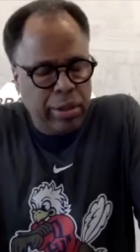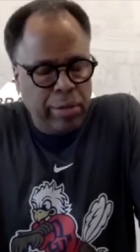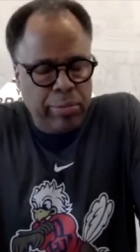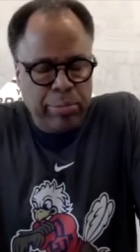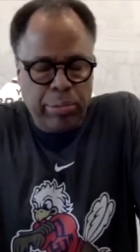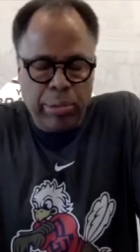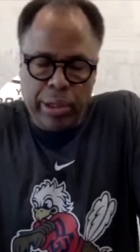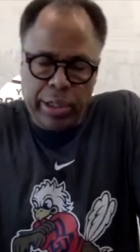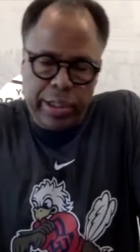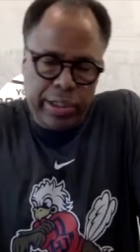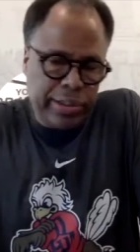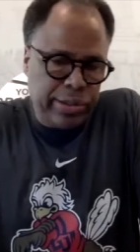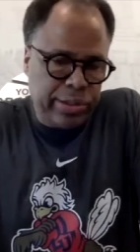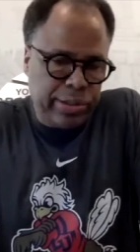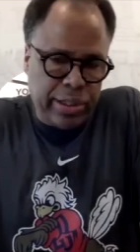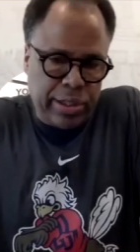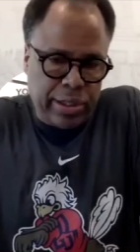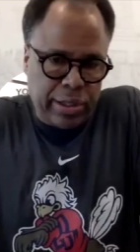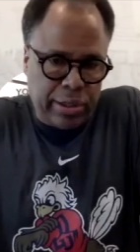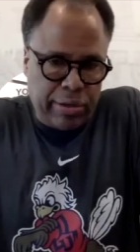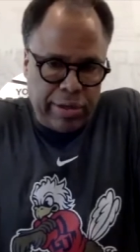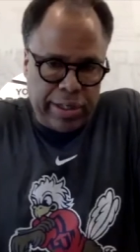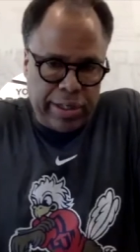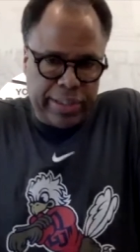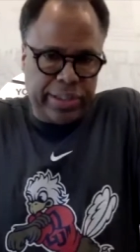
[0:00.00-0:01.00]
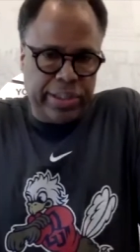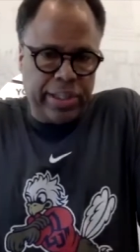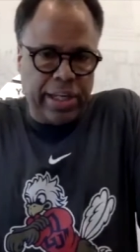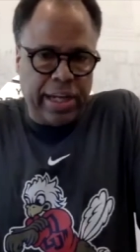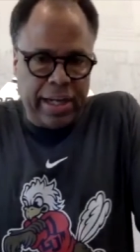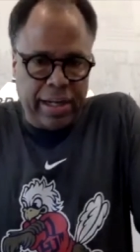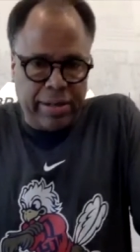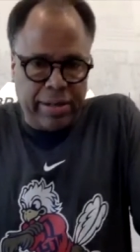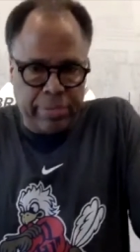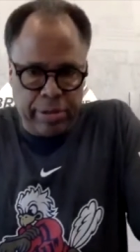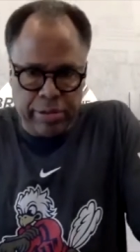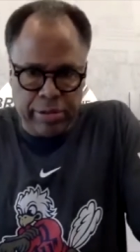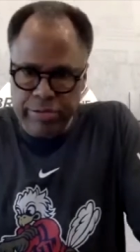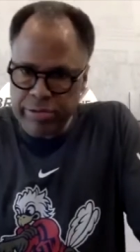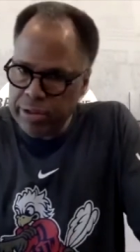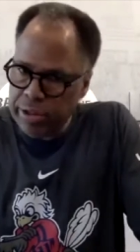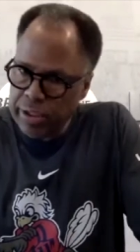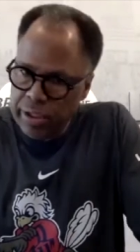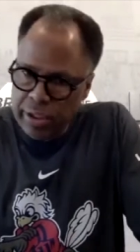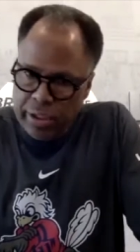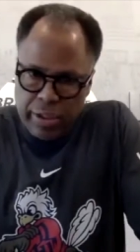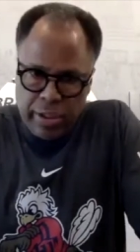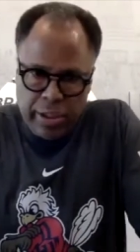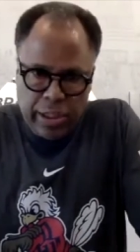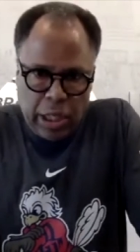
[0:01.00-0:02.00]
Boy, he's done a great job of
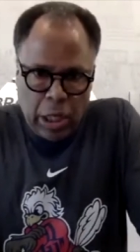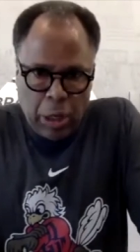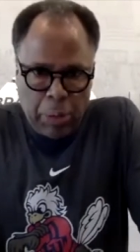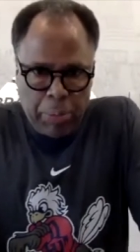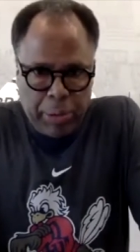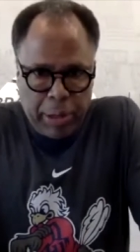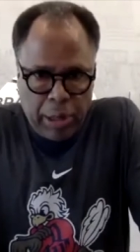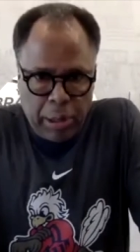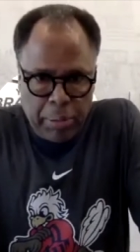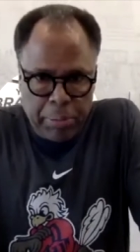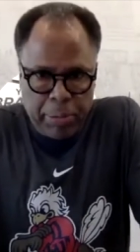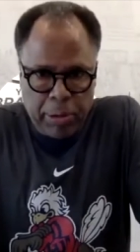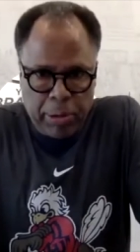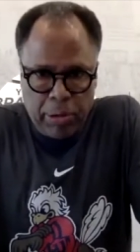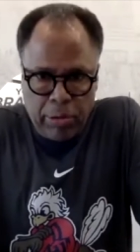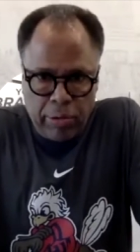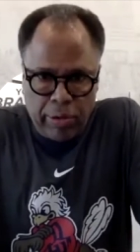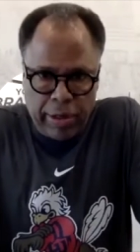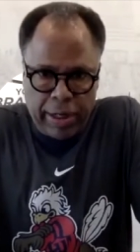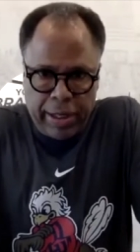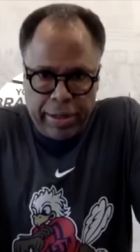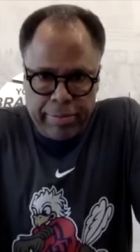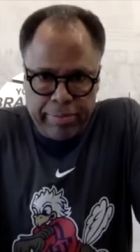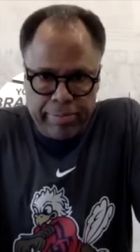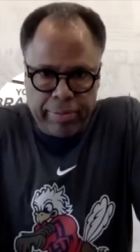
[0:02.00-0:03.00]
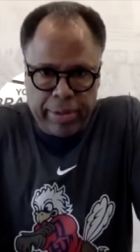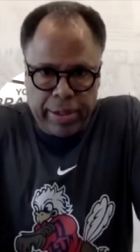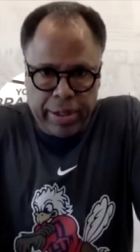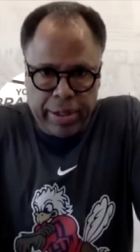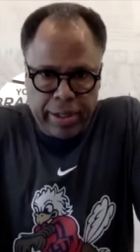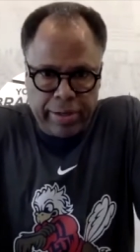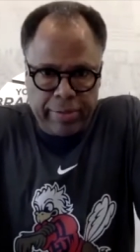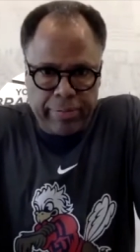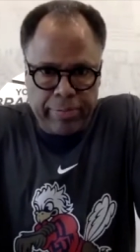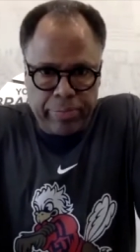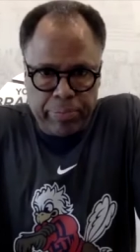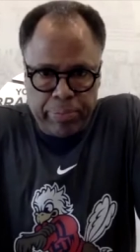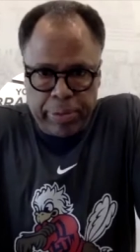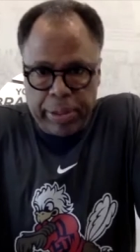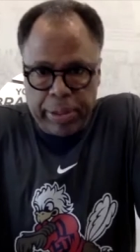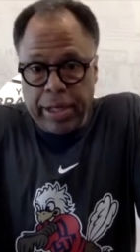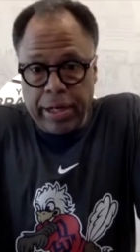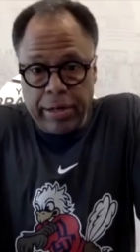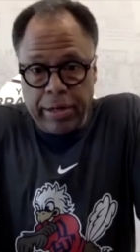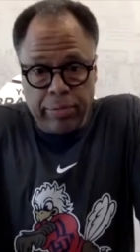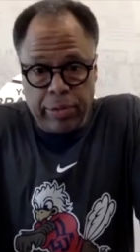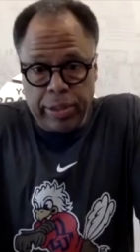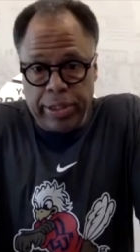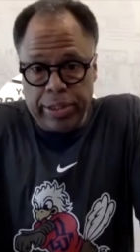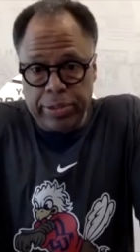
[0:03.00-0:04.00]
helping our program
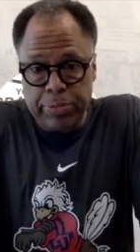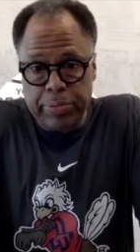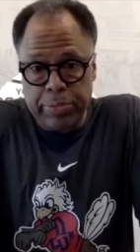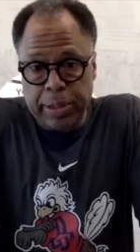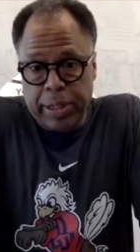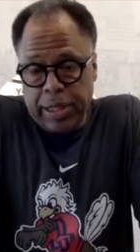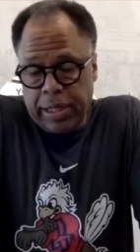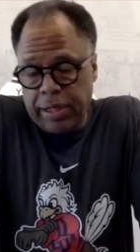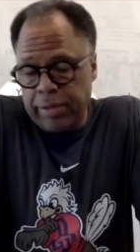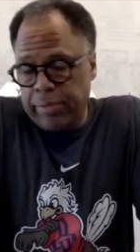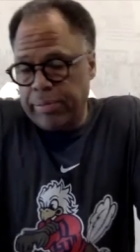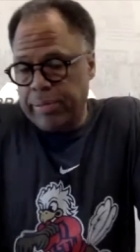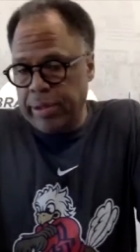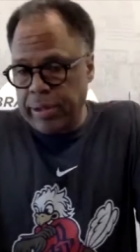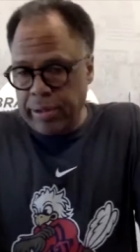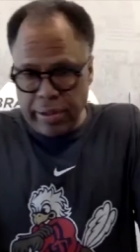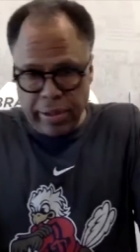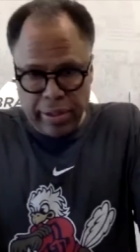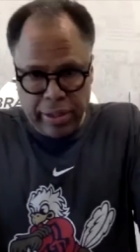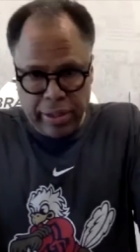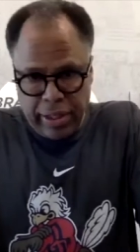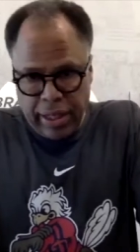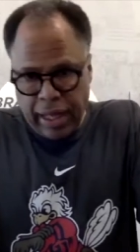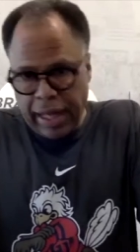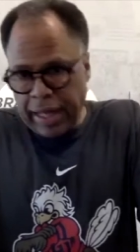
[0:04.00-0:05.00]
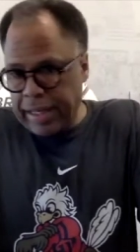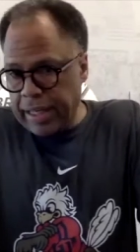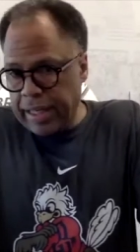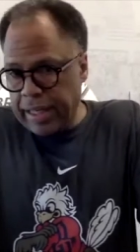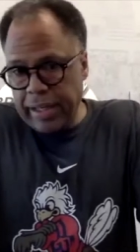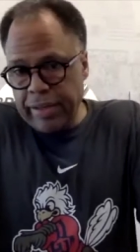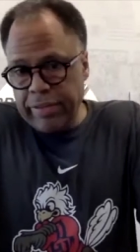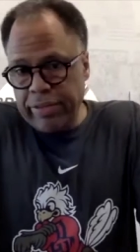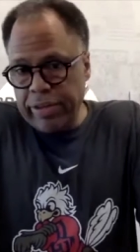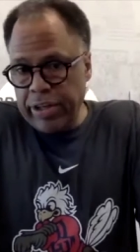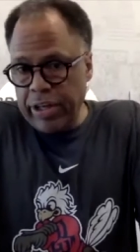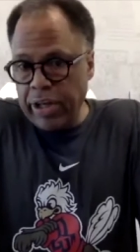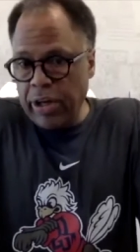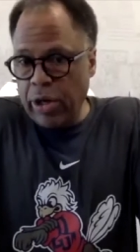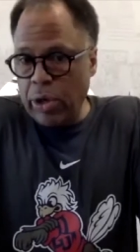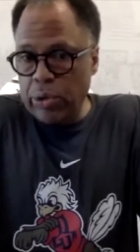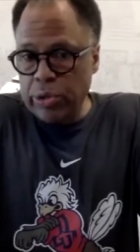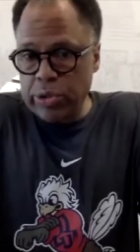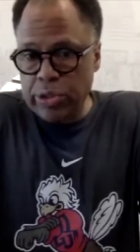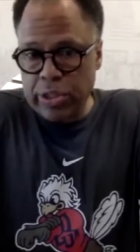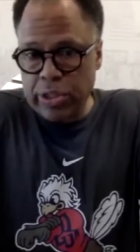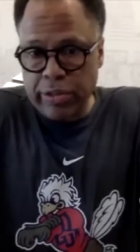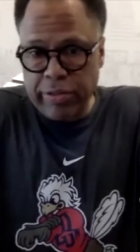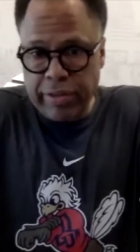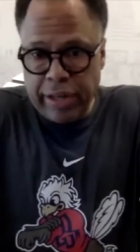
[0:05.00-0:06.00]
become what it's become. And I can give you a
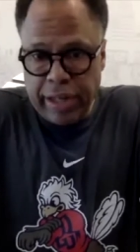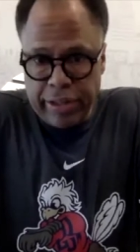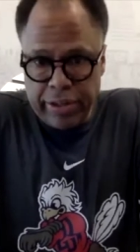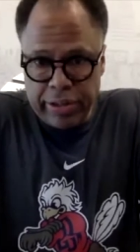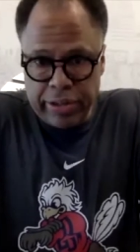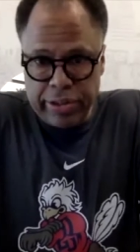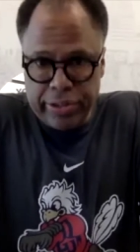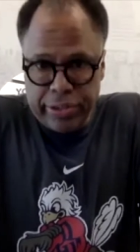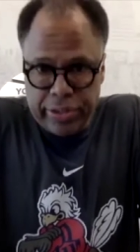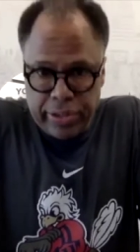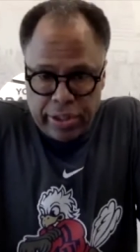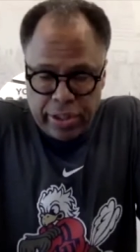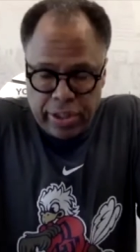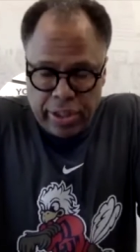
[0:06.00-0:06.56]
host of others,